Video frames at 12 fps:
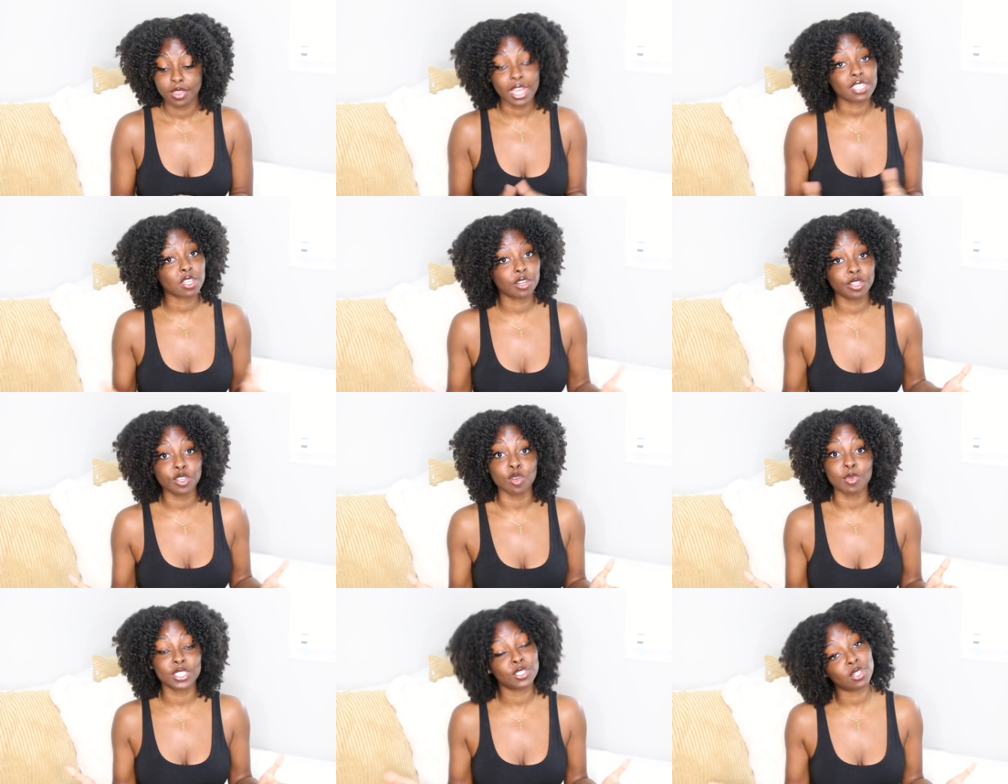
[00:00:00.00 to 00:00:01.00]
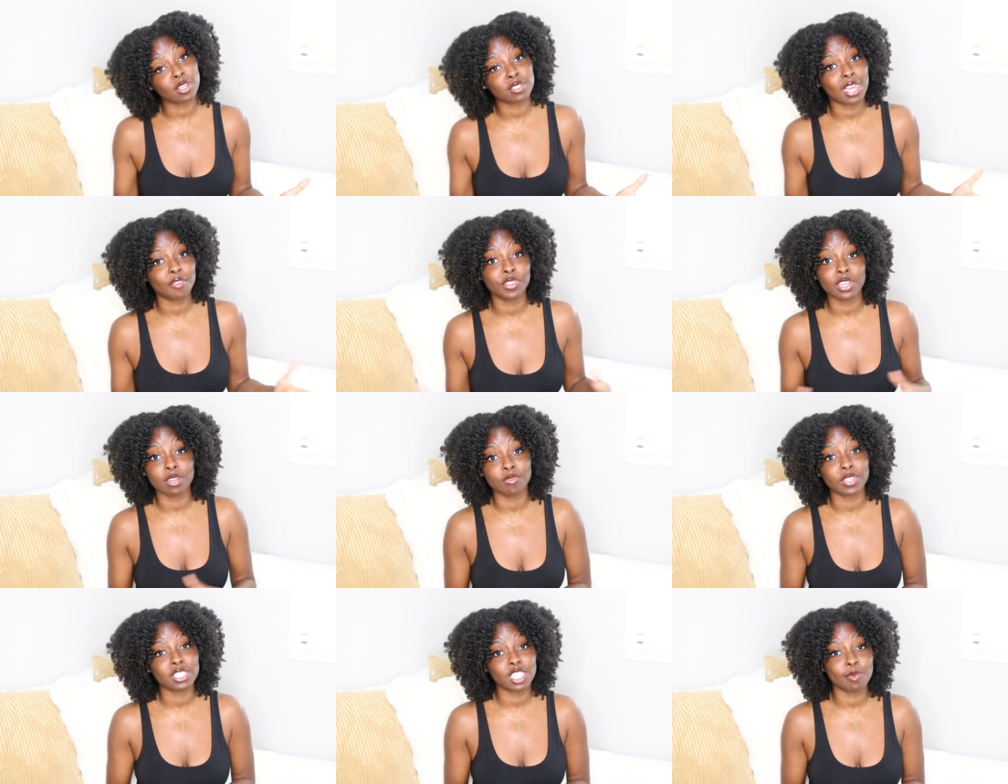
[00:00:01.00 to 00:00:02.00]
That's on you, but you'd also have to
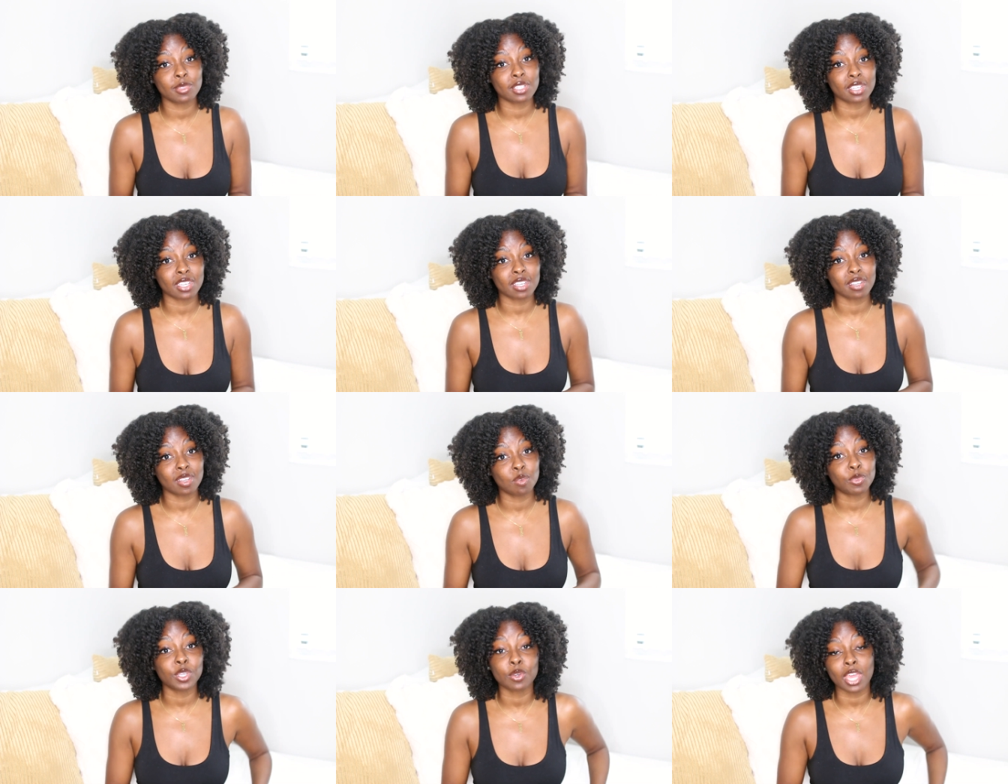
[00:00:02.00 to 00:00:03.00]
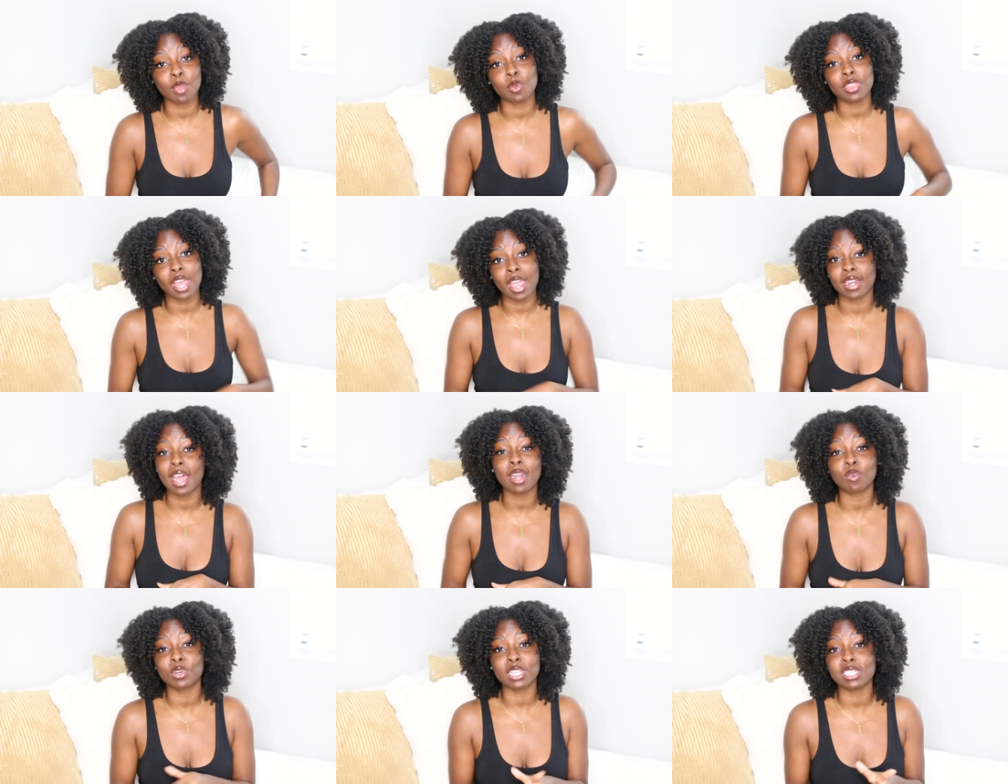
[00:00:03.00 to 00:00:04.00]
convince him to be okay with that. And
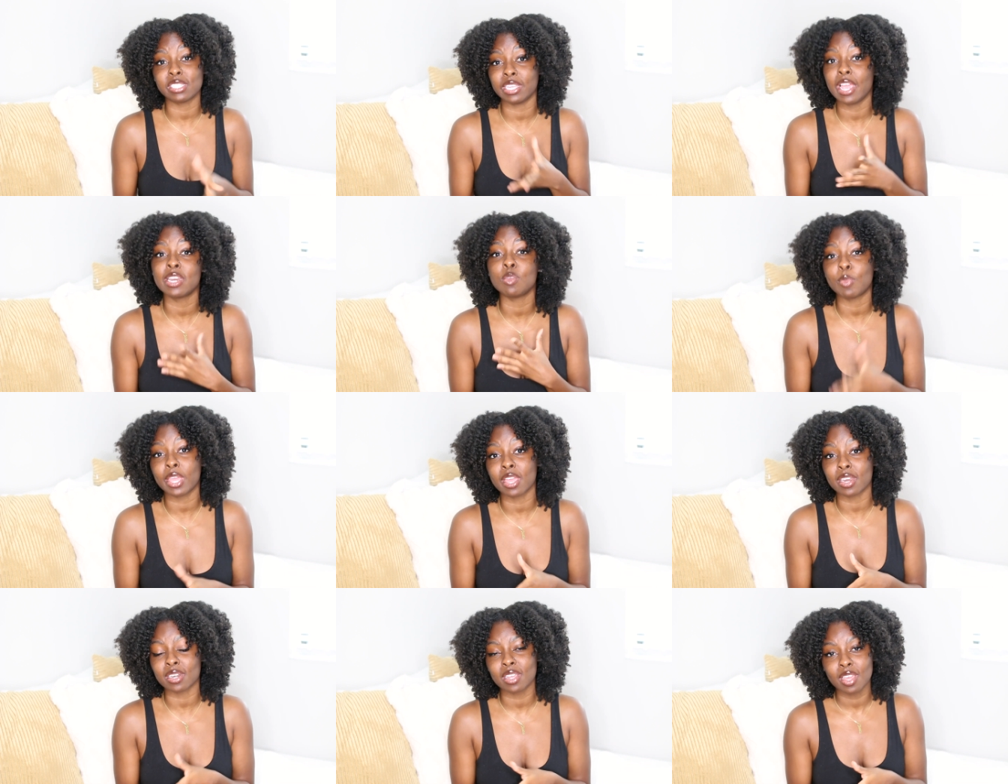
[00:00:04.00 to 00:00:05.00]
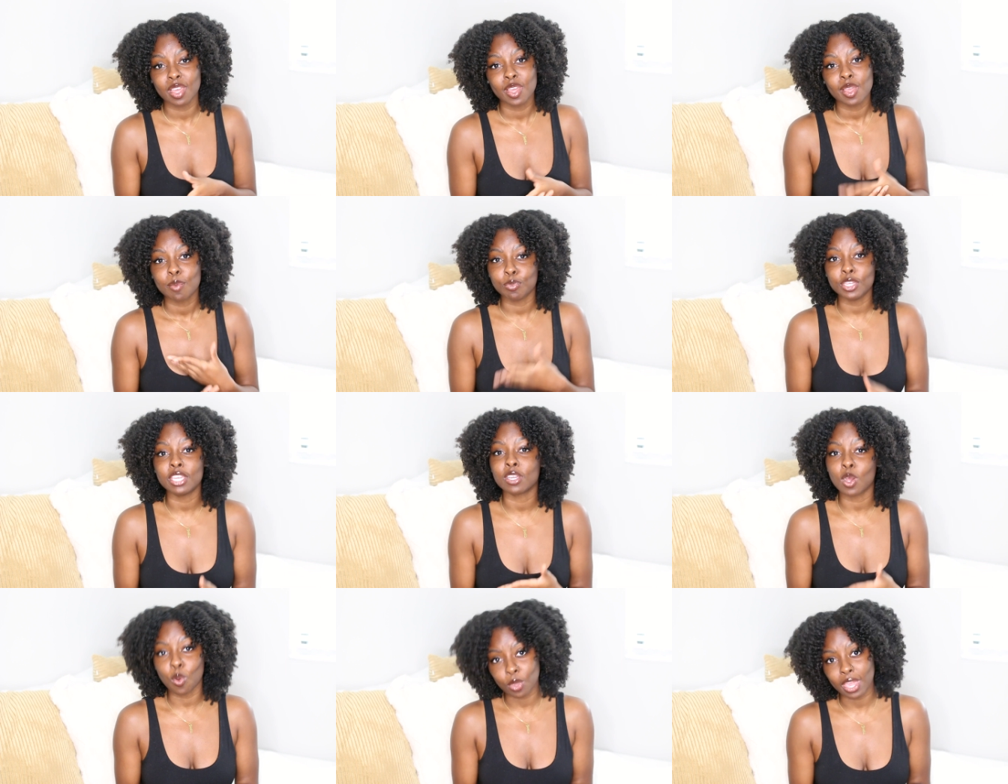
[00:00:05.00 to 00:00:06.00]
I don't really see any man
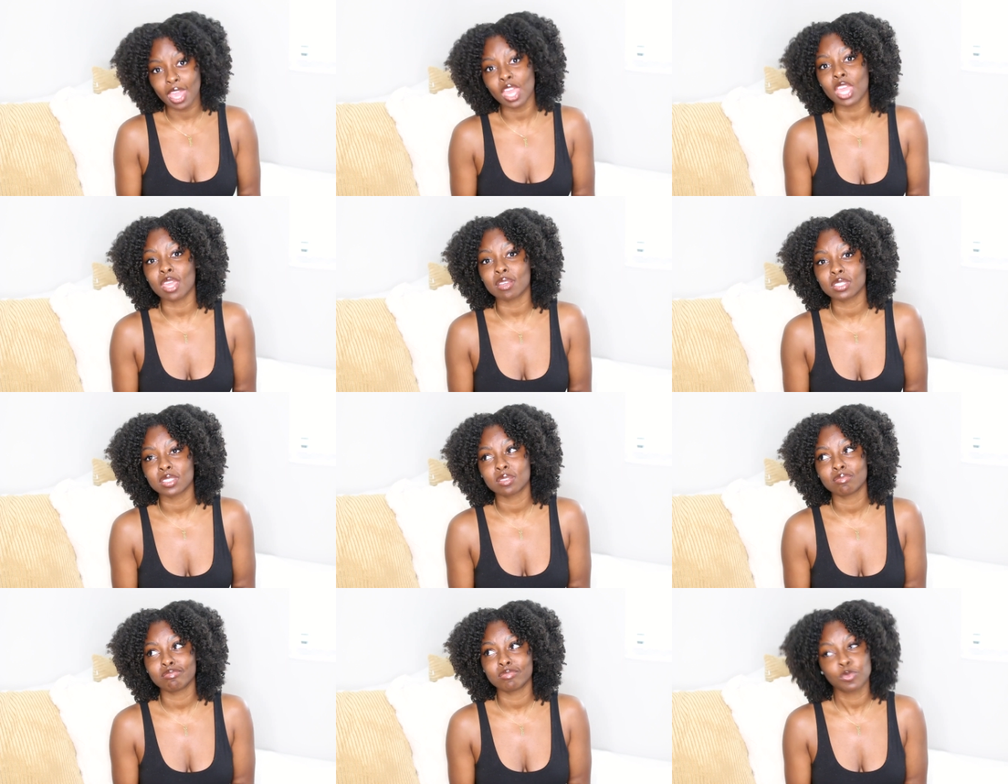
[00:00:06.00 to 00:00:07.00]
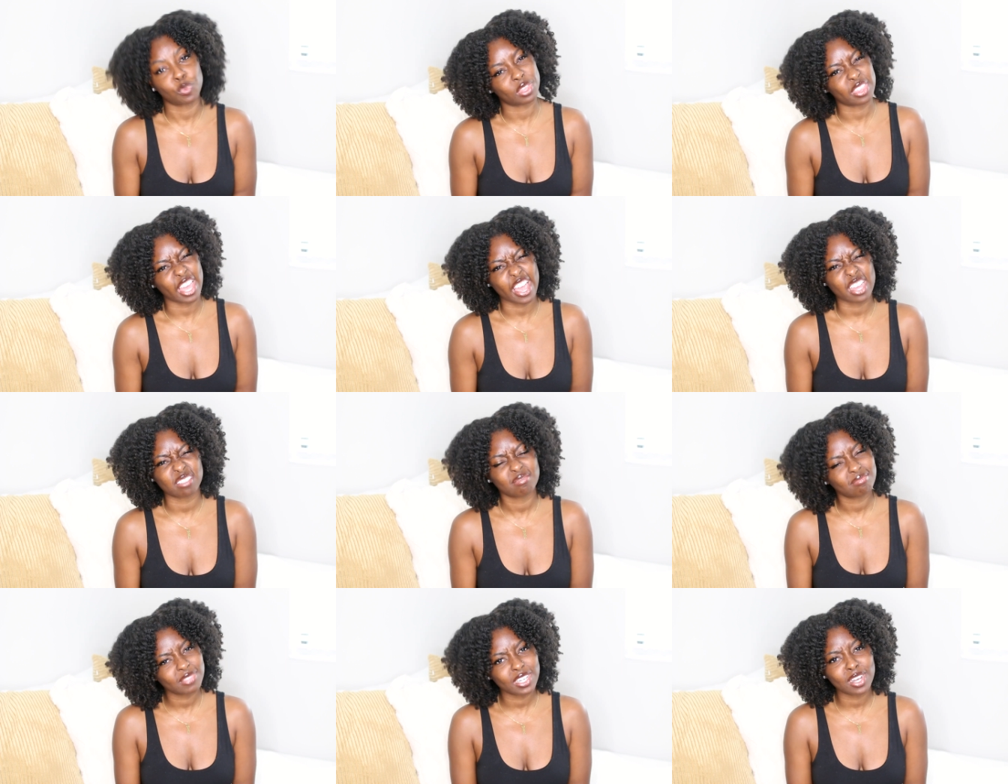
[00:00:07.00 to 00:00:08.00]
being okay with that,
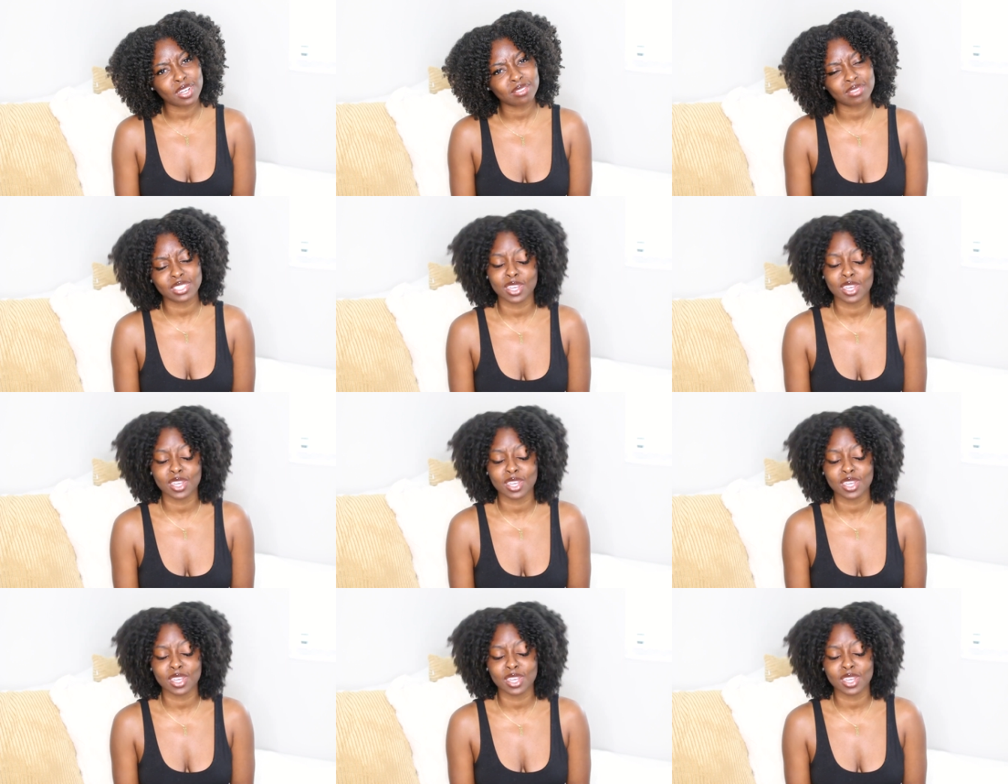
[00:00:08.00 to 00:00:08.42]
you know?